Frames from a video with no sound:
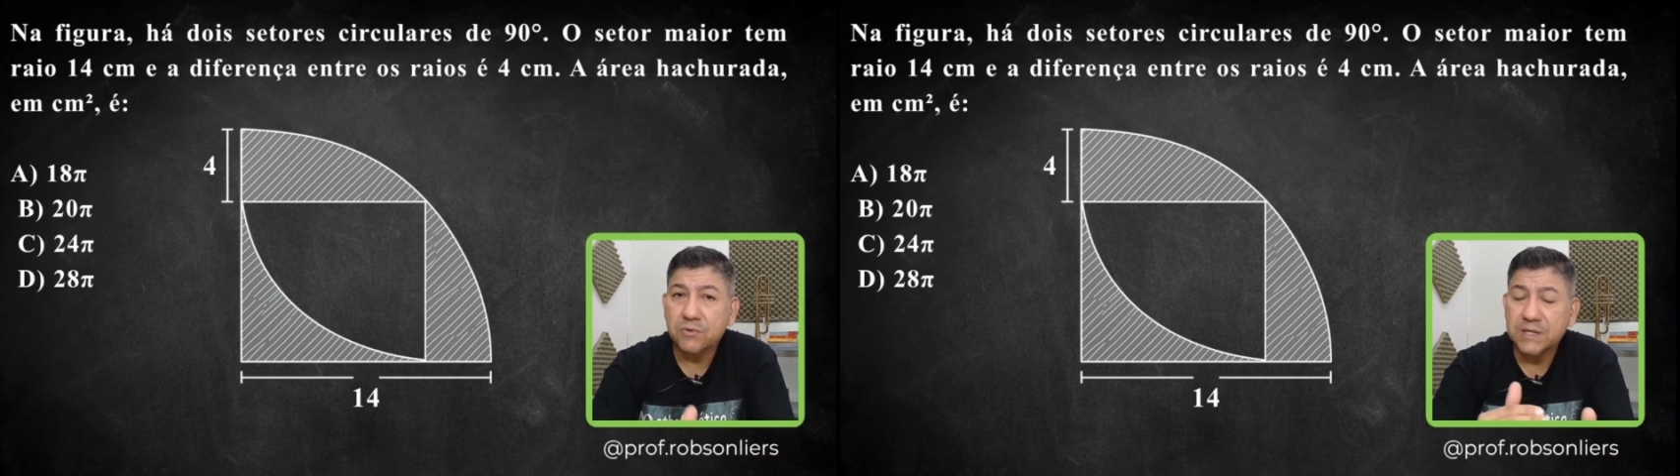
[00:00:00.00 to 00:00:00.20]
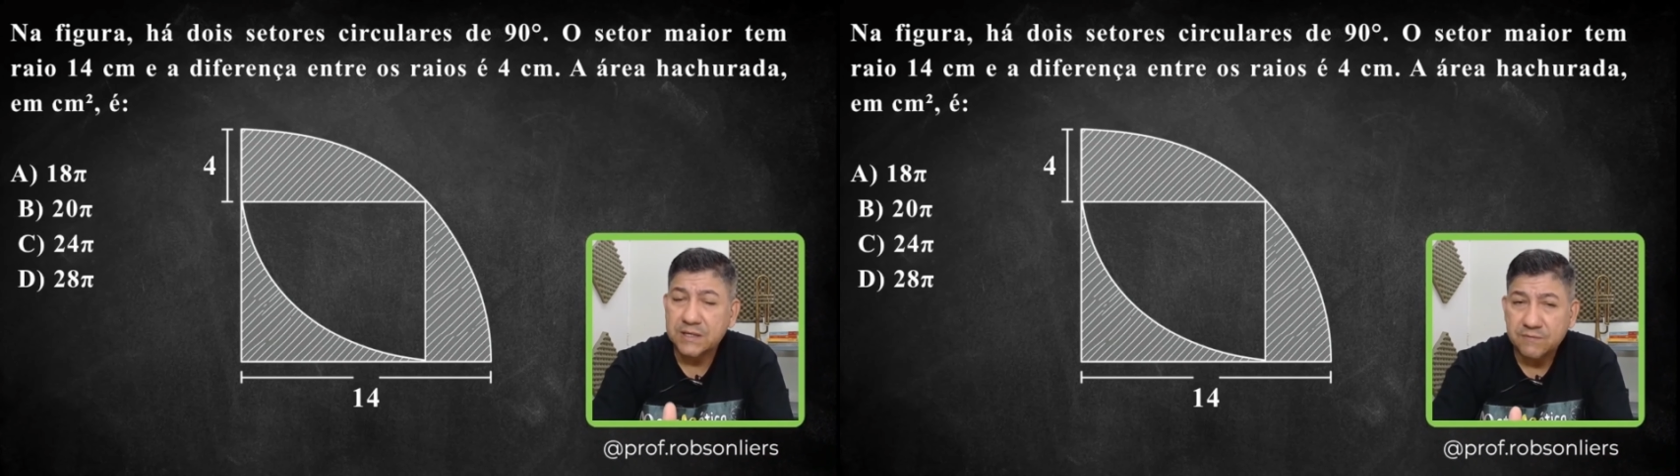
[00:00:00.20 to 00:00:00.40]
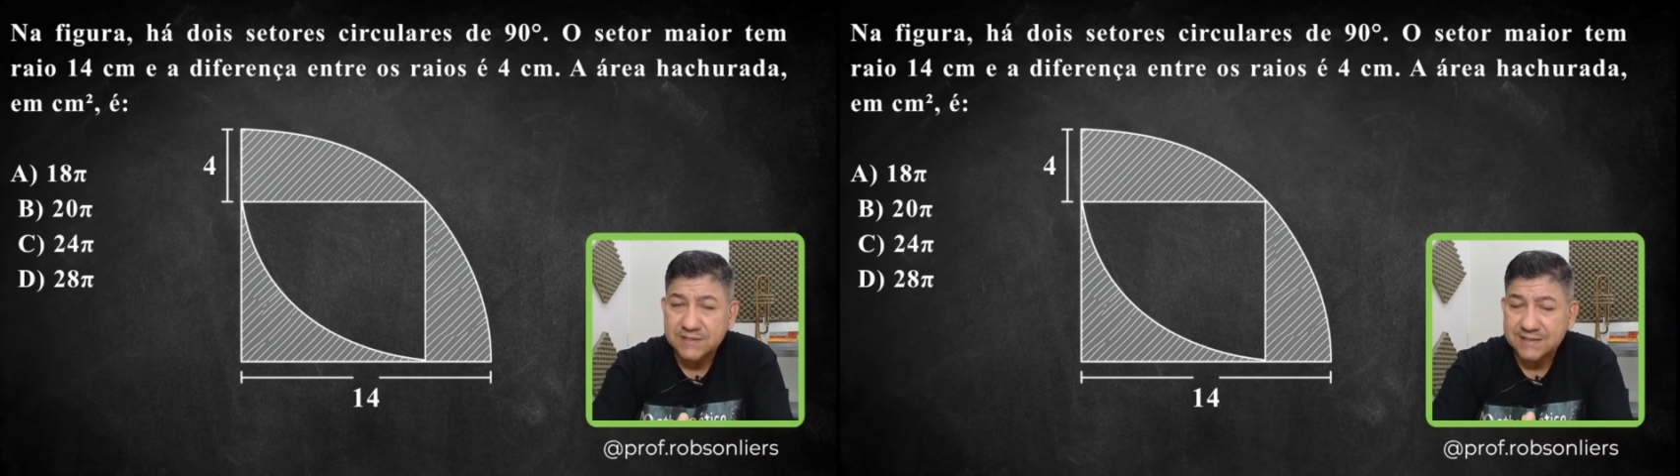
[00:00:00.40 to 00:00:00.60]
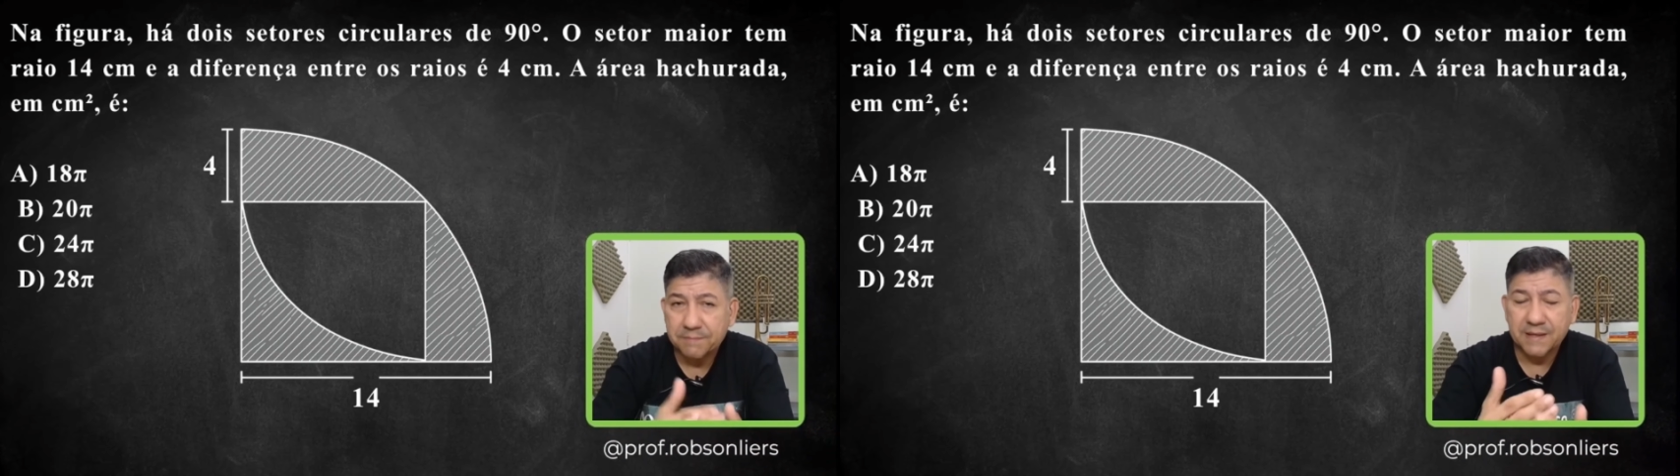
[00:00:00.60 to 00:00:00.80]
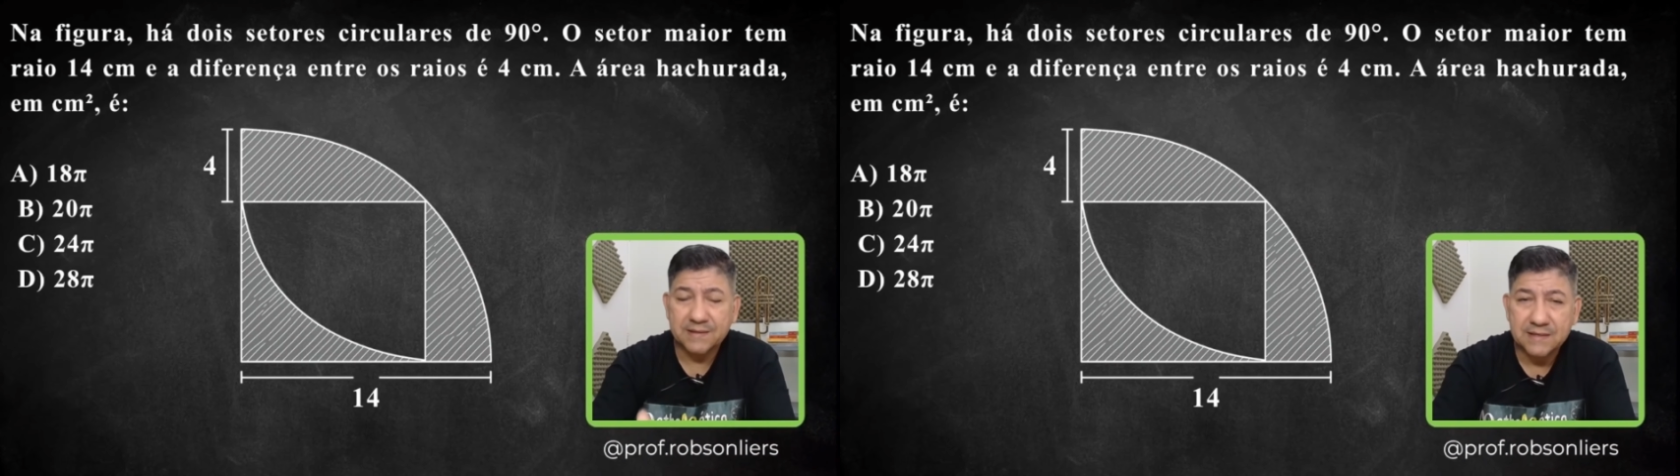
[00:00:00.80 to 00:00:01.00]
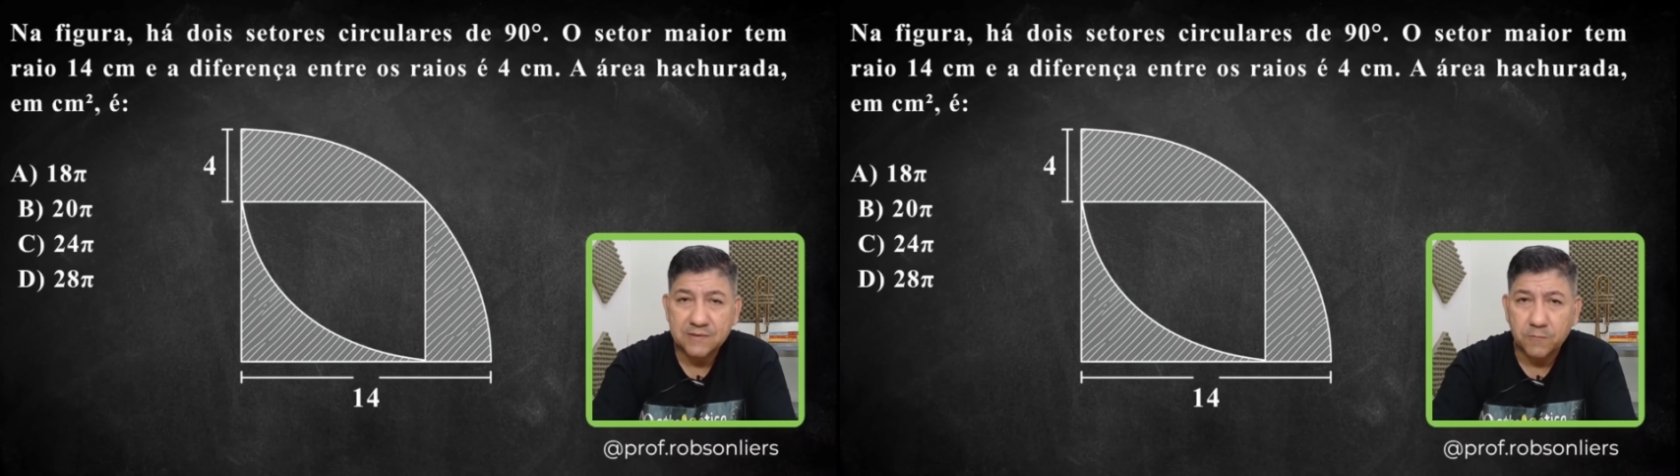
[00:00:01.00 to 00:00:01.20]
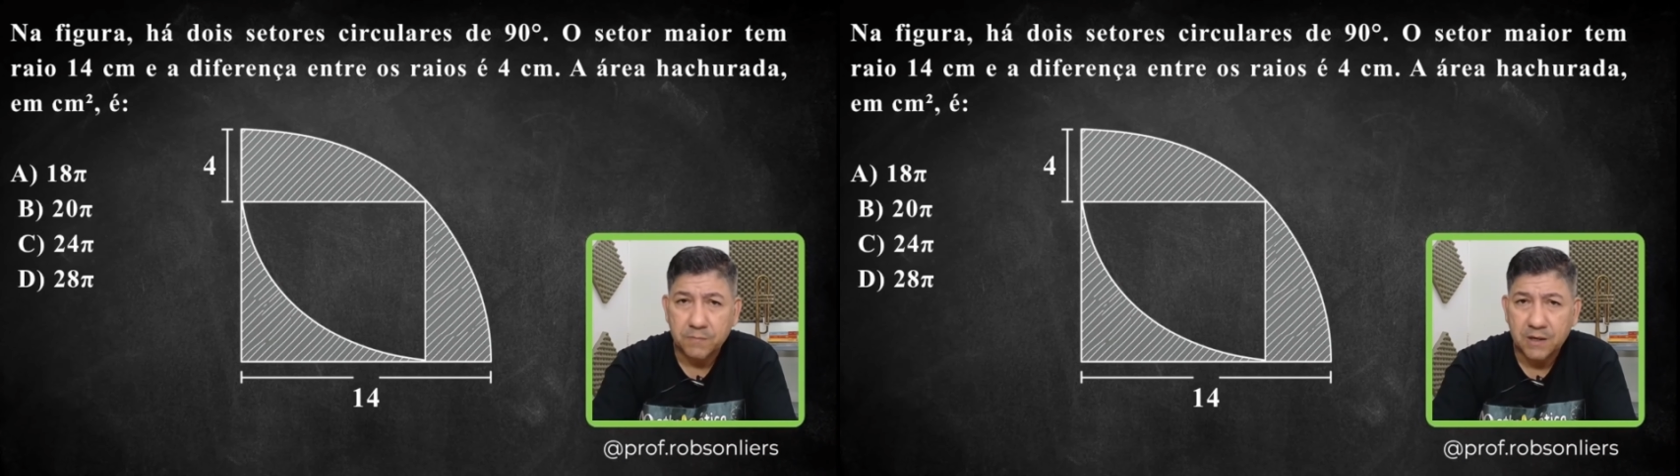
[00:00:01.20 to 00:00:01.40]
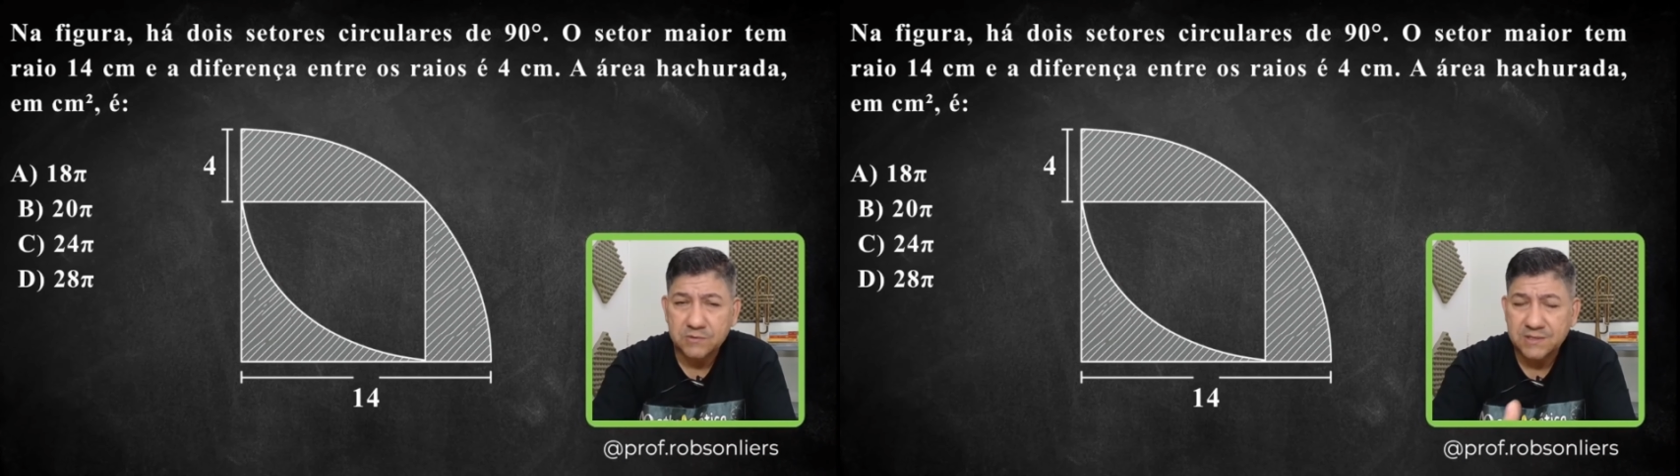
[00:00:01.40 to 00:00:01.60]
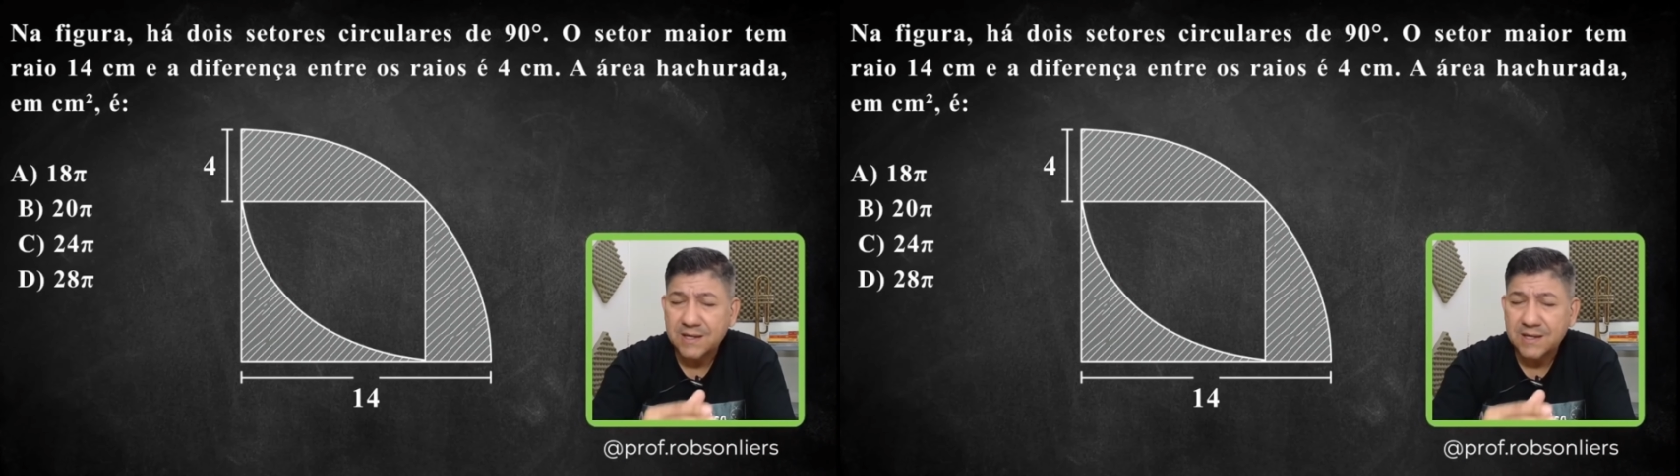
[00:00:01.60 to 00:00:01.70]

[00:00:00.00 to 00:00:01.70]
I want you to pause the video